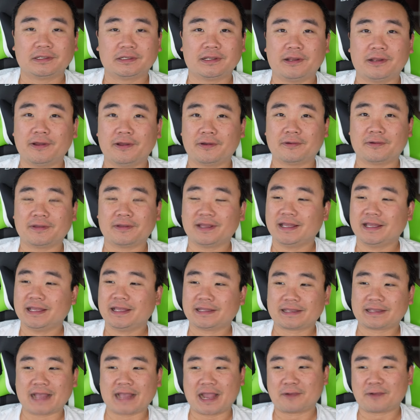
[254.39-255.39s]
you know,
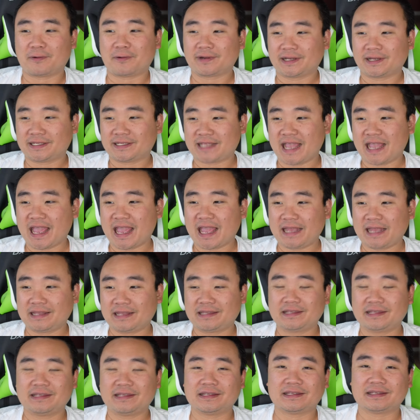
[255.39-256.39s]
guy wanted
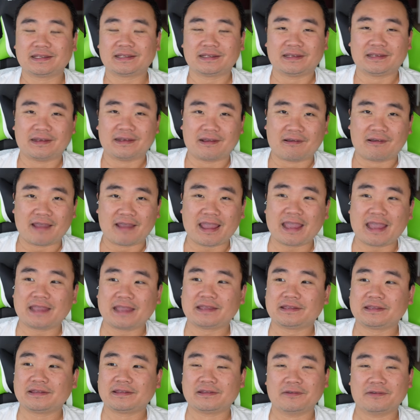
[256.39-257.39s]
10, you know,
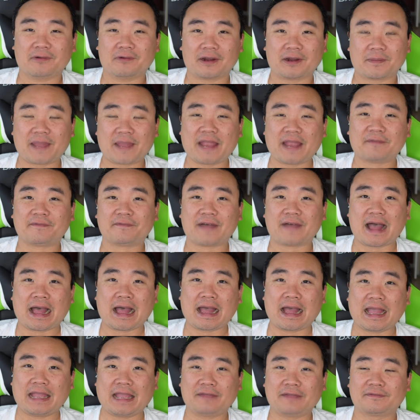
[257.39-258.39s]
hey, you want to pay
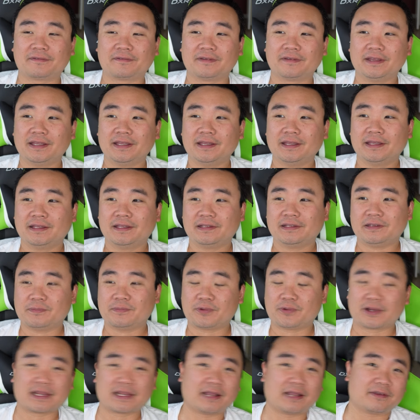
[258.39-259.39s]
five. You
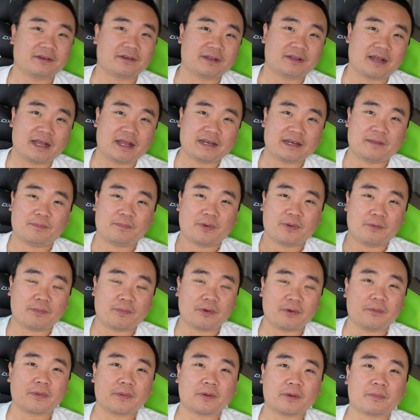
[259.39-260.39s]
bring out your gun and boom,
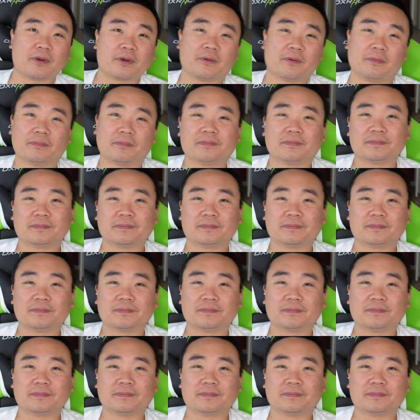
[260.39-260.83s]
boom, boom, boom,